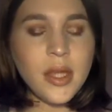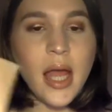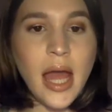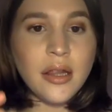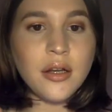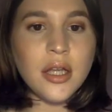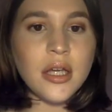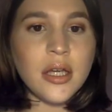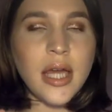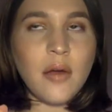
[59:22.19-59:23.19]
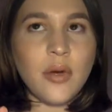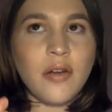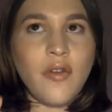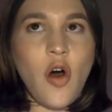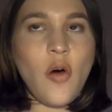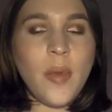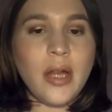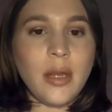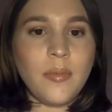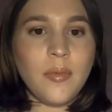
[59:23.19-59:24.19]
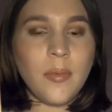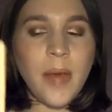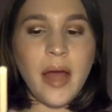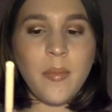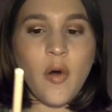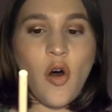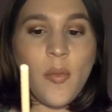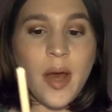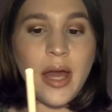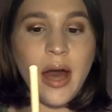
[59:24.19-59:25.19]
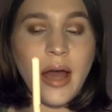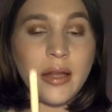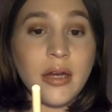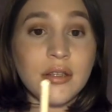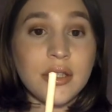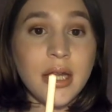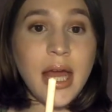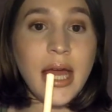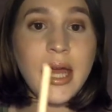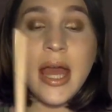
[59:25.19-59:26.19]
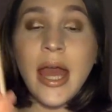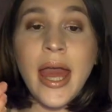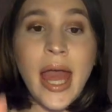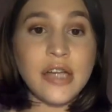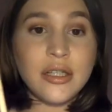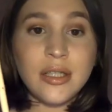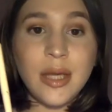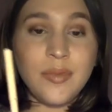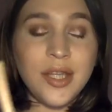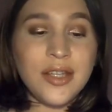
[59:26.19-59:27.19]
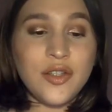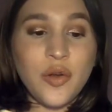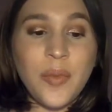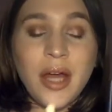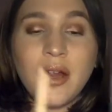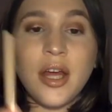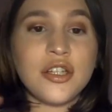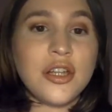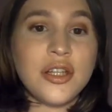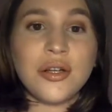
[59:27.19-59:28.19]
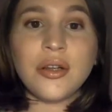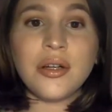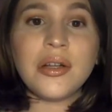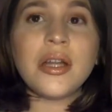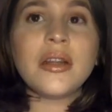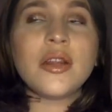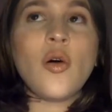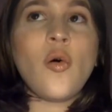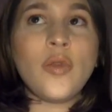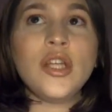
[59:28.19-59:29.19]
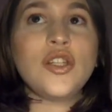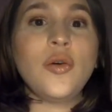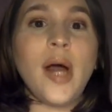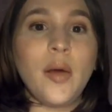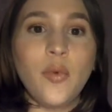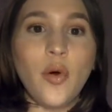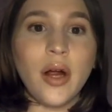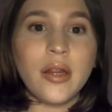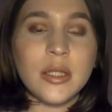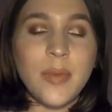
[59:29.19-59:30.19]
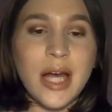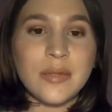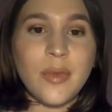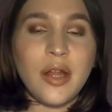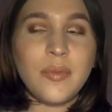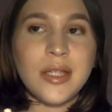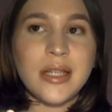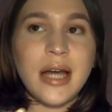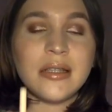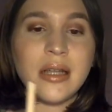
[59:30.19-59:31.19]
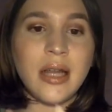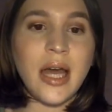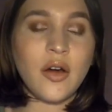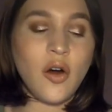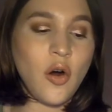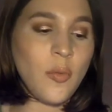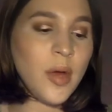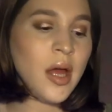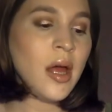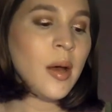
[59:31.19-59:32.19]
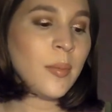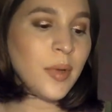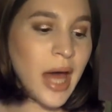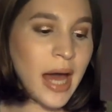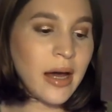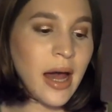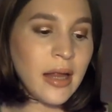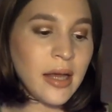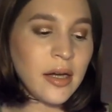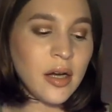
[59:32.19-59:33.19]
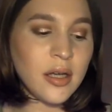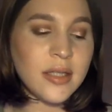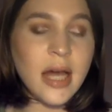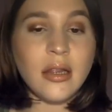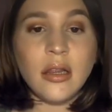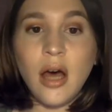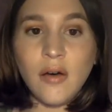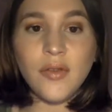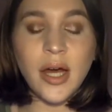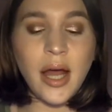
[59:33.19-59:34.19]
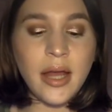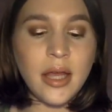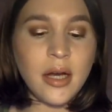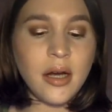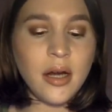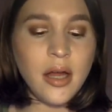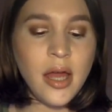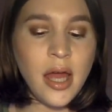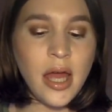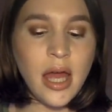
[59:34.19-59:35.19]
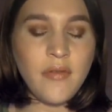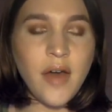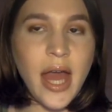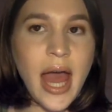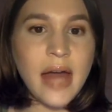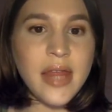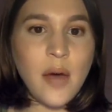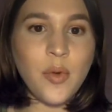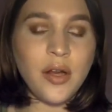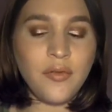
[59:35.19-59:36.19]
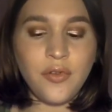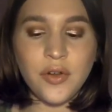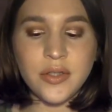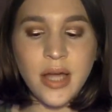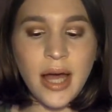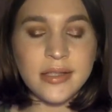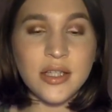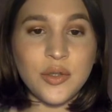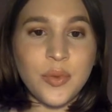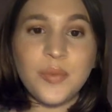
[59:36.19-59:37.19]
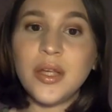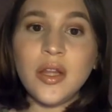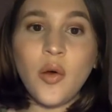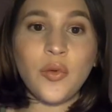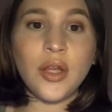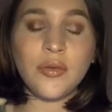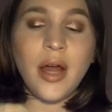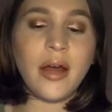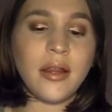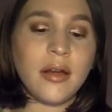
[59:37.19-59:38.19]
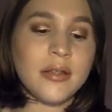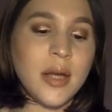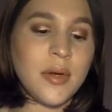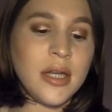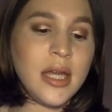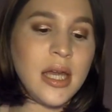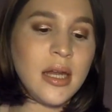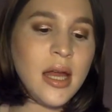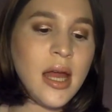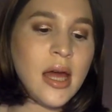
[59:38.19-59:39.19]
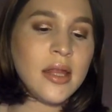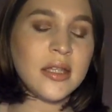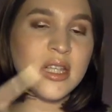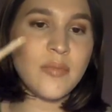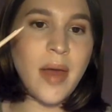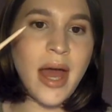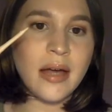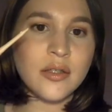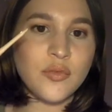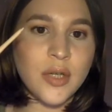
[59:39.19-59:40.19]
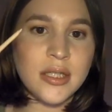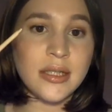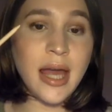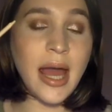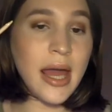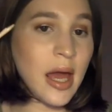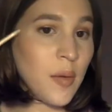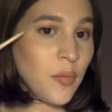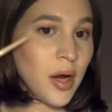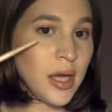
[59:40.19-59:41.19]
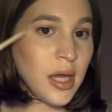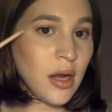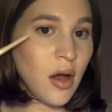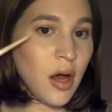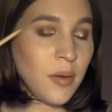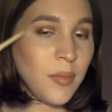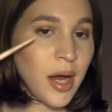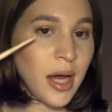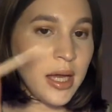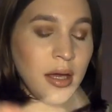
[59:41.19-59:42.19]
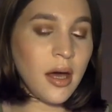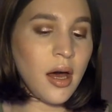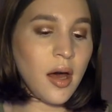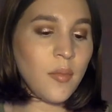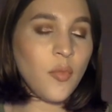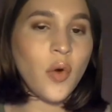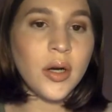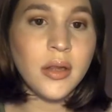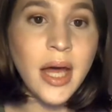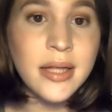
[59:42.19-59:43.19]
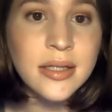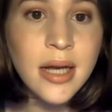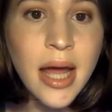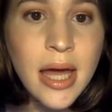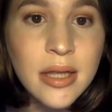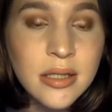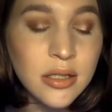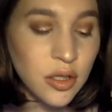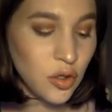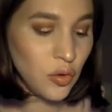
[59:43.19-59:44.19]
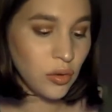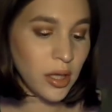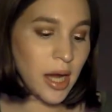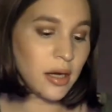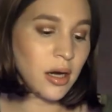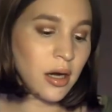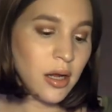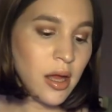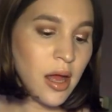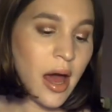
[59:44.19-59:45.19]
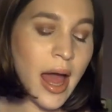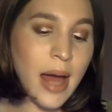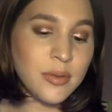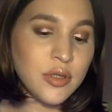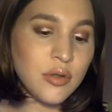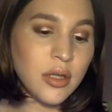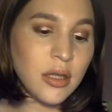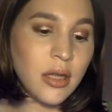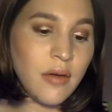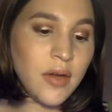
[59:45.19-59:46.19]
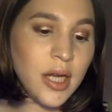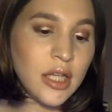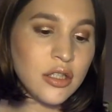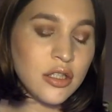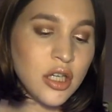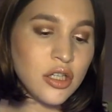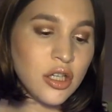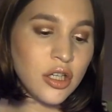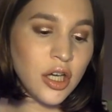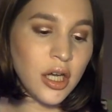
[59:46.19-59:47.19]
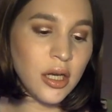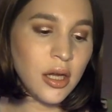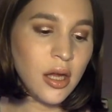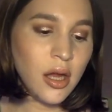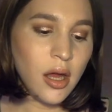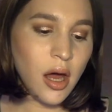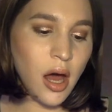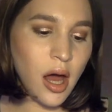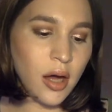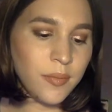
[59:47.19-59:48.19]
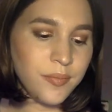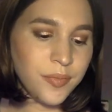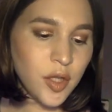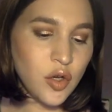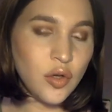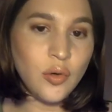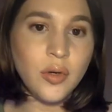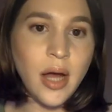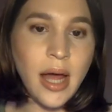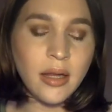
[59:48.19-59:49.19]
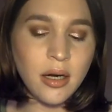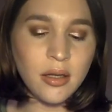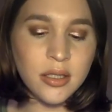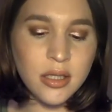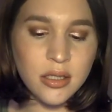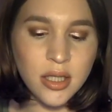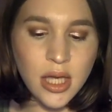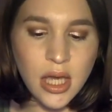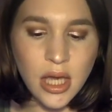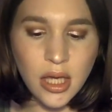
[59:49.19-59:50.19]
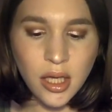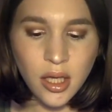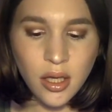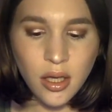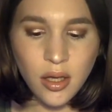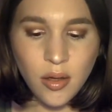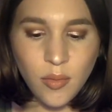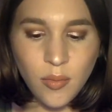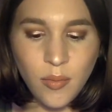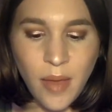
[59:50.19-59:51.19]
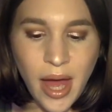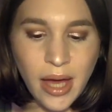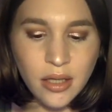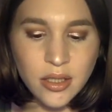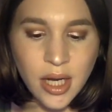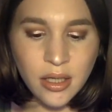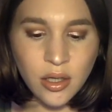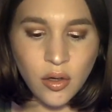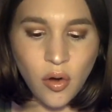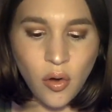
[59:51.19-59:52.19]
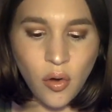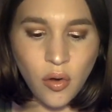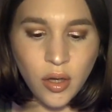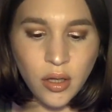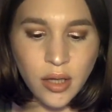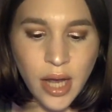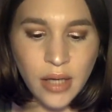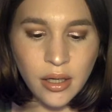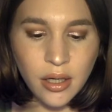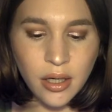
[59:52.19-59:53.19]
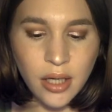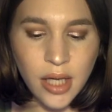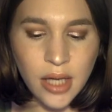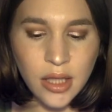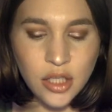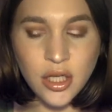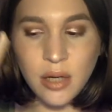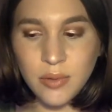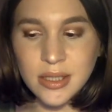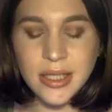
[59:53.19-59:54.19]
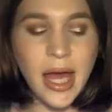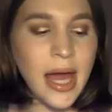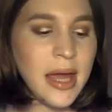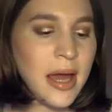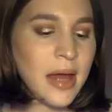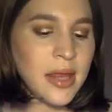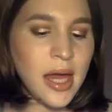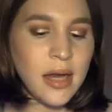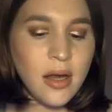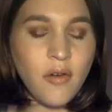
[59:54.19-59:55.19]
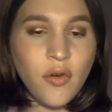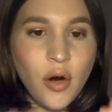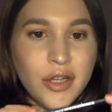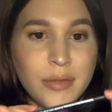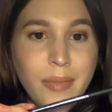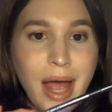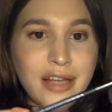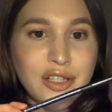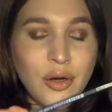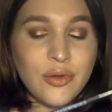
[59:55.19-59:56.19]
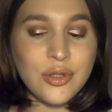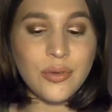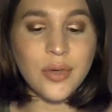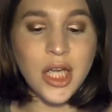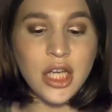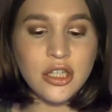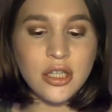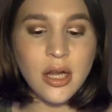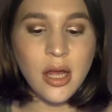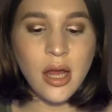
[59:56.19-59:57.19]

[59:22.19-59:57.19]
I literally could get rid of all my all my eyeliners today and just keep these two in my collection. These are literally the only two I wore this past month besides the Lancome black eyeliner because I love that eyeliner. If I had that one in full size, these would be the only three eyeliners I would need. This is MAC's Risque. I'm wearing it on my waterline today. This is a nude liner. I absolutely love it. It's such a good nude eyeliner. This is the MAC Technical Liner in the shade Risque. And then, of course, MAC's Costa Riche.